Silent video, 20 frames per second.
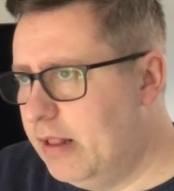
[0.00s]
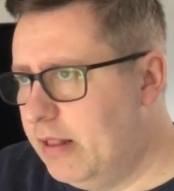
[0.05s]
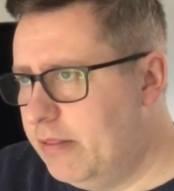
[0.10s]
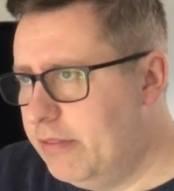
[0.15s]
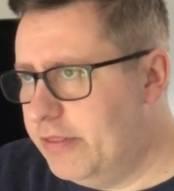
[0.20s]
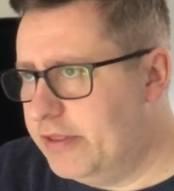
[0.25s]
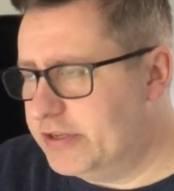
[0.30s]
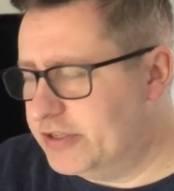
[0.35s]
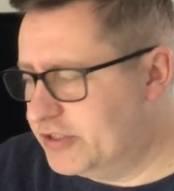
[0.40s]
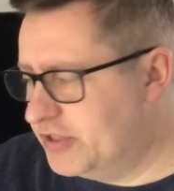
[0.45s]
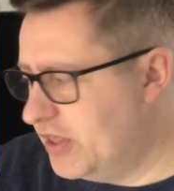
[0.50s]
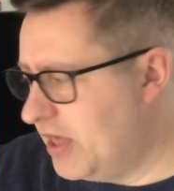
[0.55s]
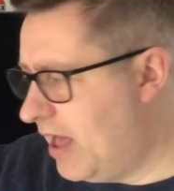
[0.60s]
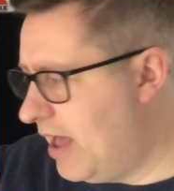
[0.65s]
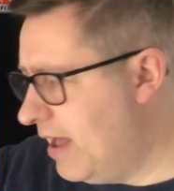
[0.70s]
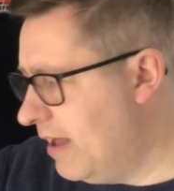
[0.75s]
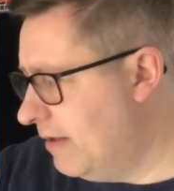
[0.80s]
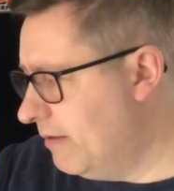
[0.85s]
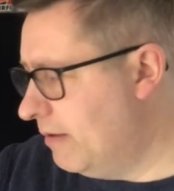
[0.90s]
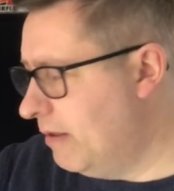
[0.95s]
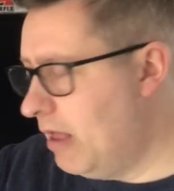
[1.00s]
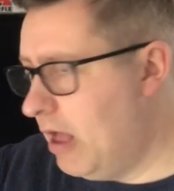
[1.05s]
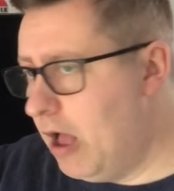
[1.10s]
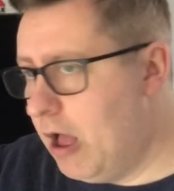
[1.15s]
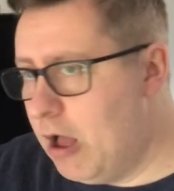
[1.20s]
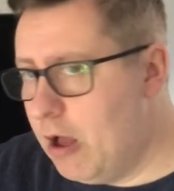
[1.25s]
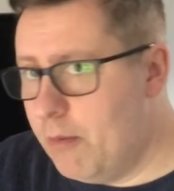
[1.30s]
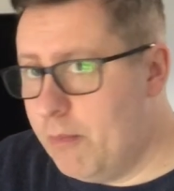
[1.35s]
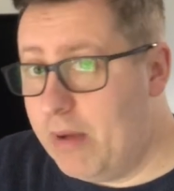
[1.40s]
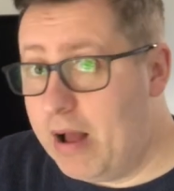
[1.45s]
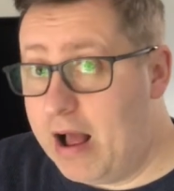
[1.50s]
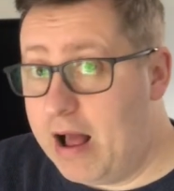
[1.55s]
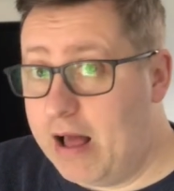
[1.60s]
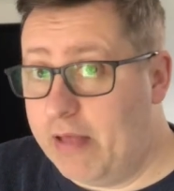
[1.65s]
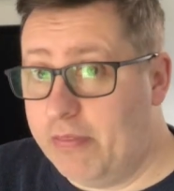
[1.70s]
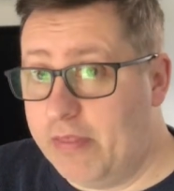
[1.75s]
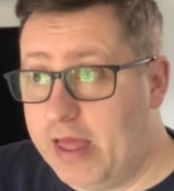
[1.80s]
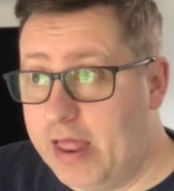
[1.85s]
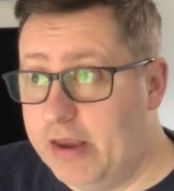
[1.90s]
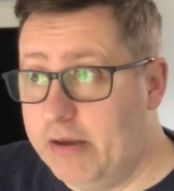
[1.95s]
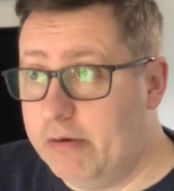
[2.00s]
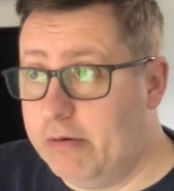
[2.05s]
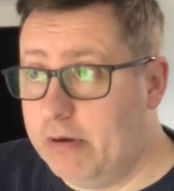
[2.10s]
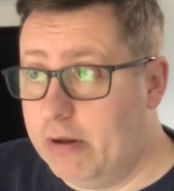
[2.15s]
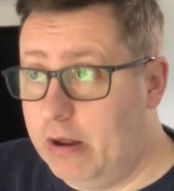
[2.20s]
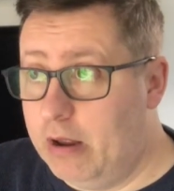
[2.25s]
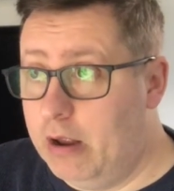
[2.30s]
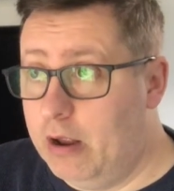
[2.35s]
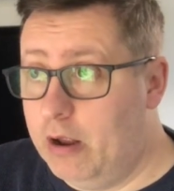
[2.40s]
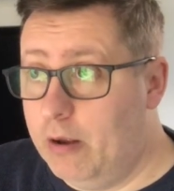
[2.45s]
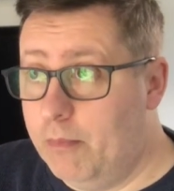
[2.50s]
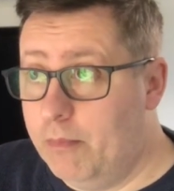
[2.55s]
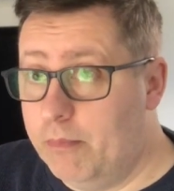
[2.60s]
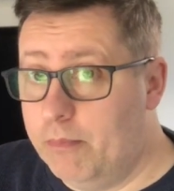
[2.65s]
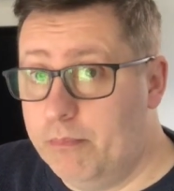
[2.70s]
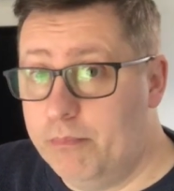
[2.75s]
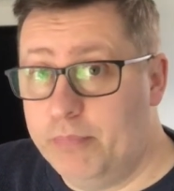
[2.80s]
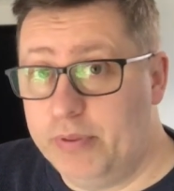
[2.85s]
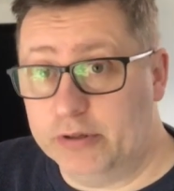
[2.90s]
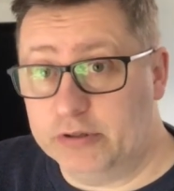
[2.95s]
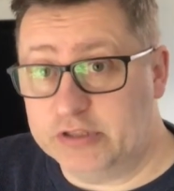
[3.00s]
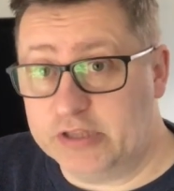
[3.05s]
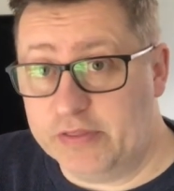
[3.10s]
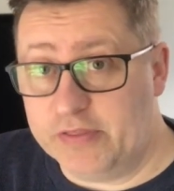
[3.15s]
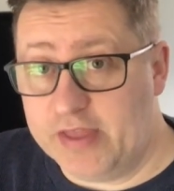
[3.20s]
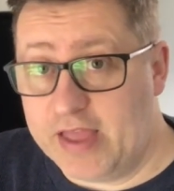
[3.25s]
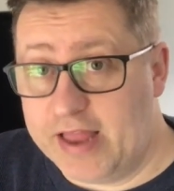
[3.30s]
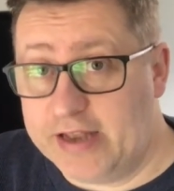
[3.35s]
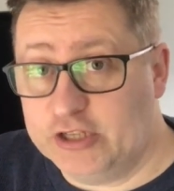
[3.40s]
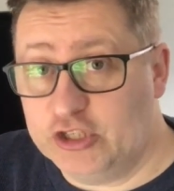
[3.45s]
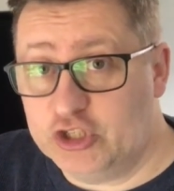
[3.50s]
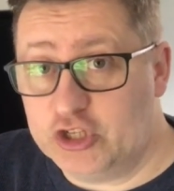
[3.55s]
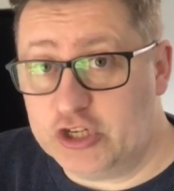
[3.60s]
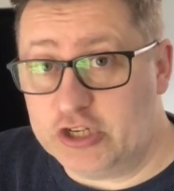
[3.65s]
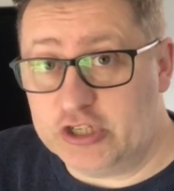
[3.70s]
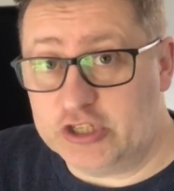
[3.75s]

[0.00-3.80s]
there's that, and then building the engines,